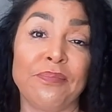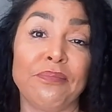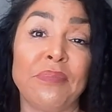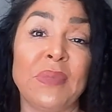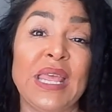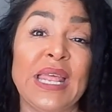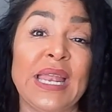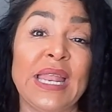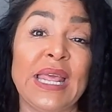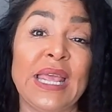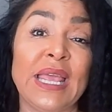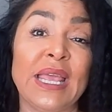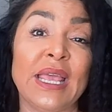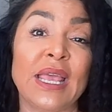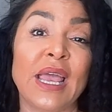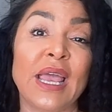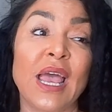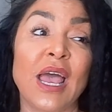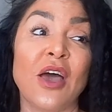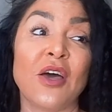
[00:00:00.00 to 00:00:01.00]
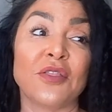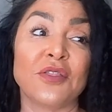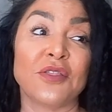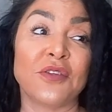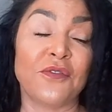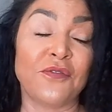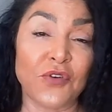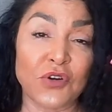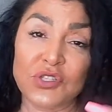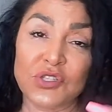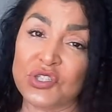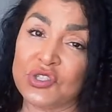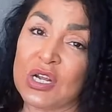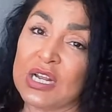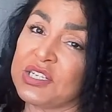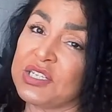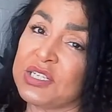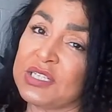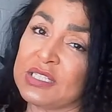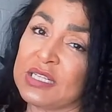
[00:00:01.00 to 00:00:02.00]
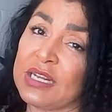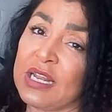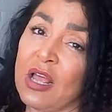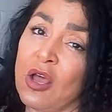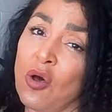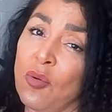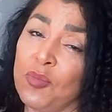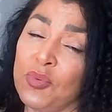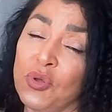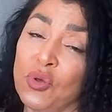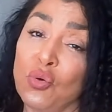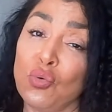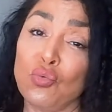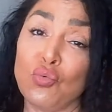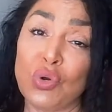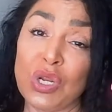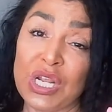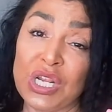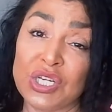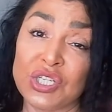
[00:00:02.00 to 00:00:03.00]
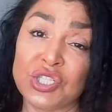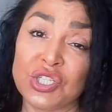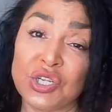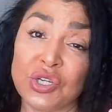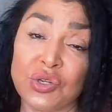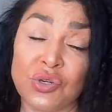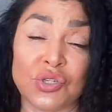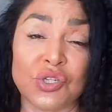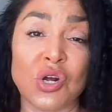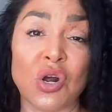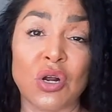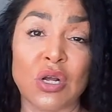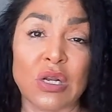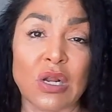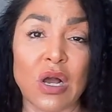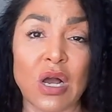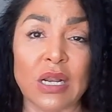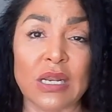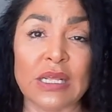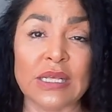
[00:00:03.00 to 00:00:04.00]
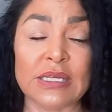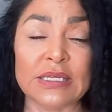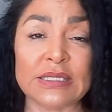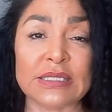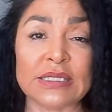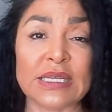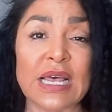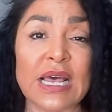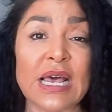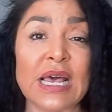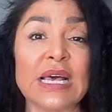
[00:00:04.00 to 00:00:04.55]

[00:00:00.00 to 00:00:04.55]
Meaning, the first strategy is gonna help you reach your target audience.